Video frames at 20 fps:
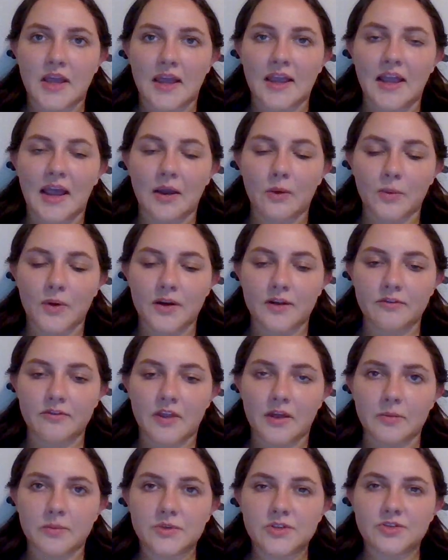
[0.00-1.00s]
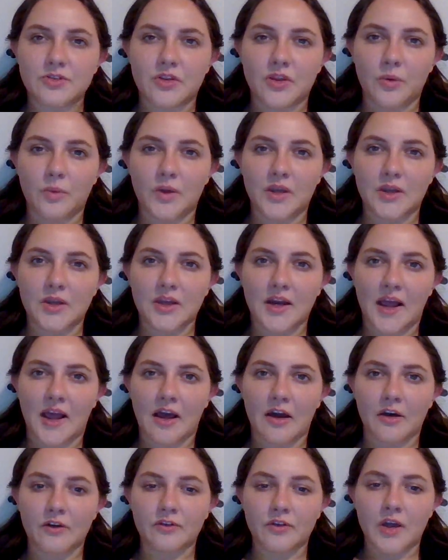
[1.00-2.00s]
get rid of them so that we could
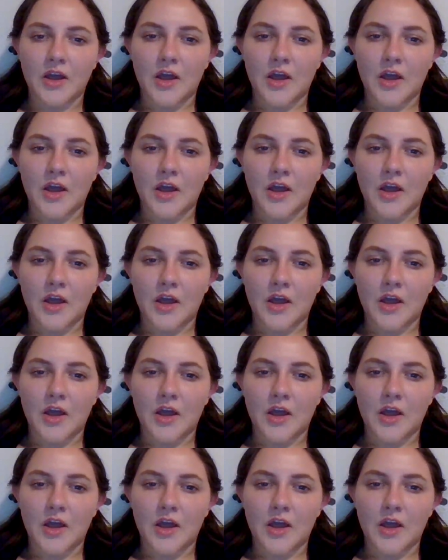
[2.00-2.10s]
have